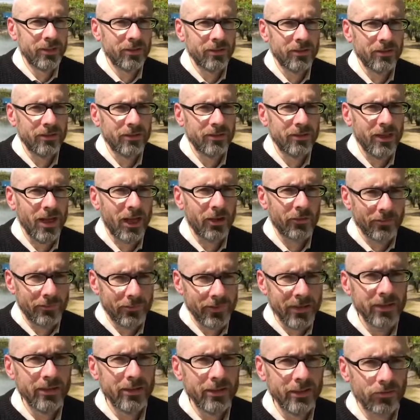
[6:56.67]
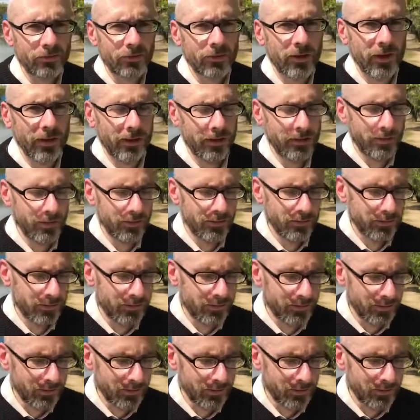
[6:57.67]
me, I really tried.